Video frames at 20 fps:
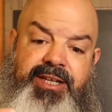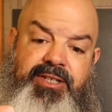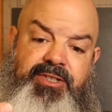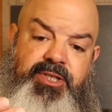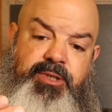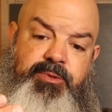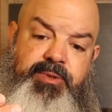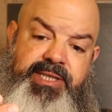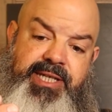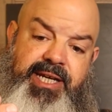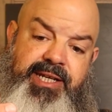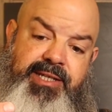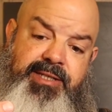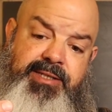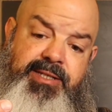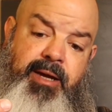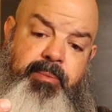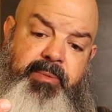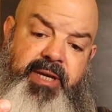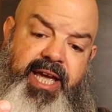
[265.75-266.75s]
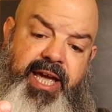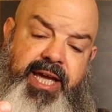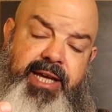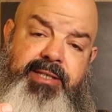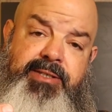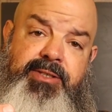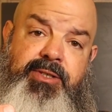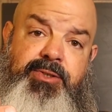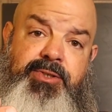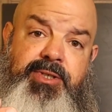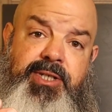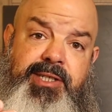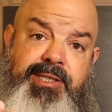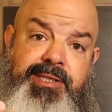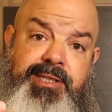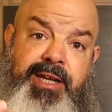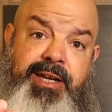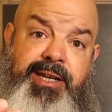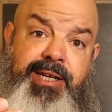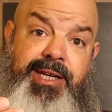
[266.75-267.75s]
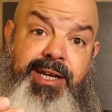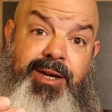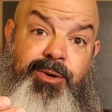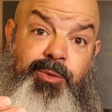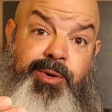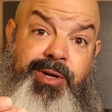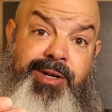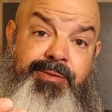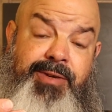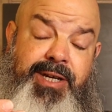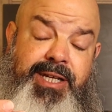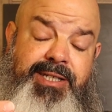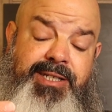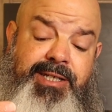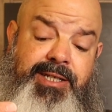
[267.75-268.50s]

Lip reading: and she was getting a tummy ache, so she decided to get rid of it.